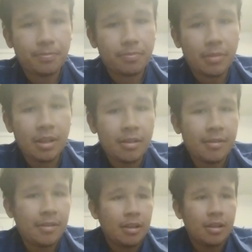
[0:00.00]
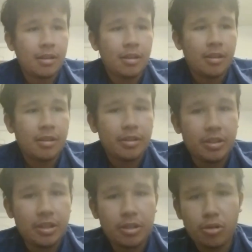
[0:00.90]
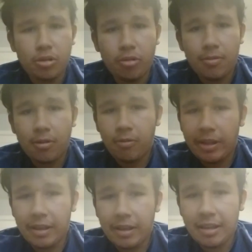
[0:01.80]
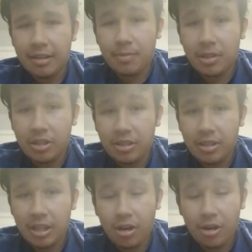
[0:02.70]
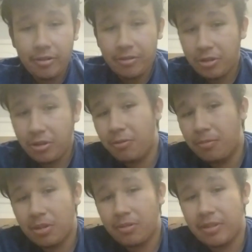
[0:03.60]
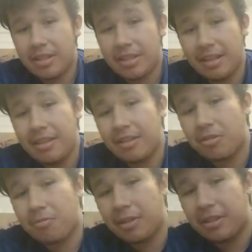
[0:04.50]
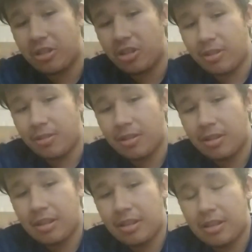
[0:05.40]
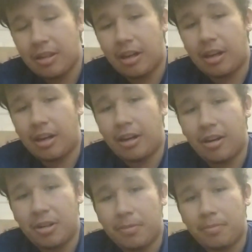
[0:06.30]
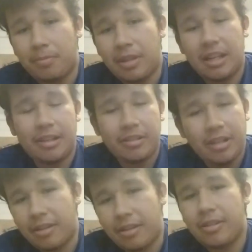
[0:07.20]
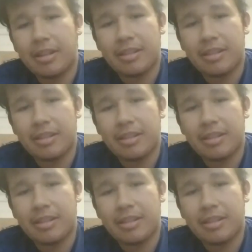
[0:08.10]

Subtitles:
Just don't quite like it as much as the other two movies in the trilogy. And yeah, you guys know how the rankings going from here